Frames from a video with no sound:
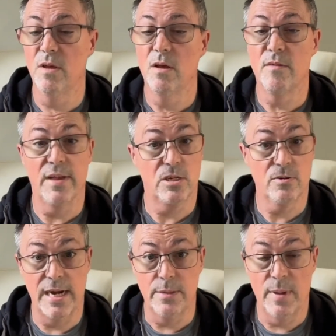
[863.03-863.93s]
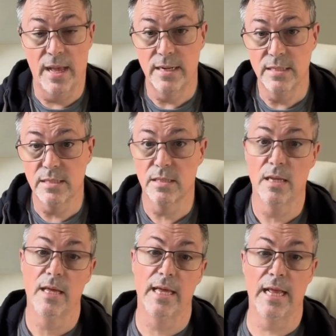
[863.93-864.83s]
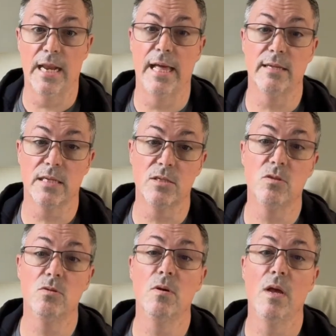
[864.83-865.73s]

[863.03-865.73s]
of our training partners. It allows us to